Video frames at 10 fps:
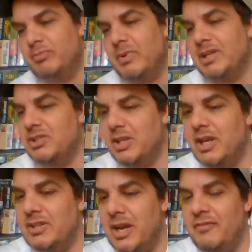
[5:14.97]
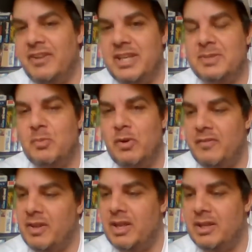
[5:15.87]
Actually, I think it's more
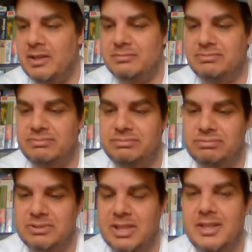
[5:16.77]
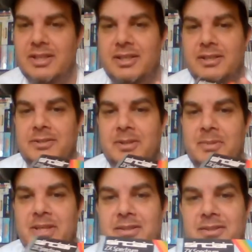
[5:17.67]
of a... I
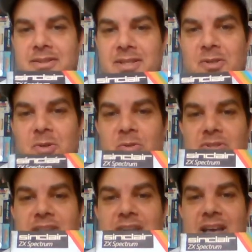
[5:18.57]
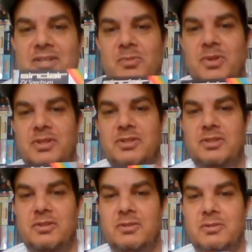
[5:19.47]
mean, it's called Tazword
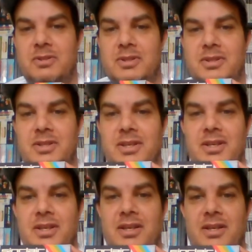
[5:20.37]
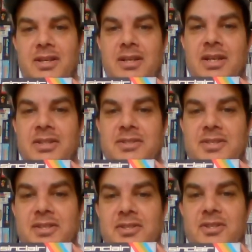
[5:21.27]
2. And
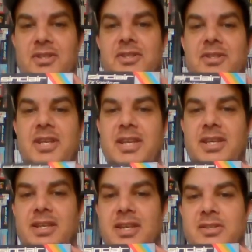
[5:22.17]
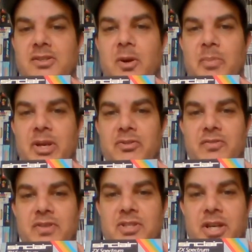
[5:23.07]
as you can see, it's got a picture
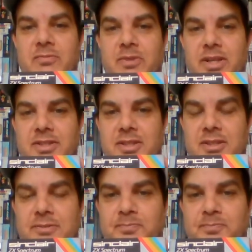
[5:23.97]
of a typewriter.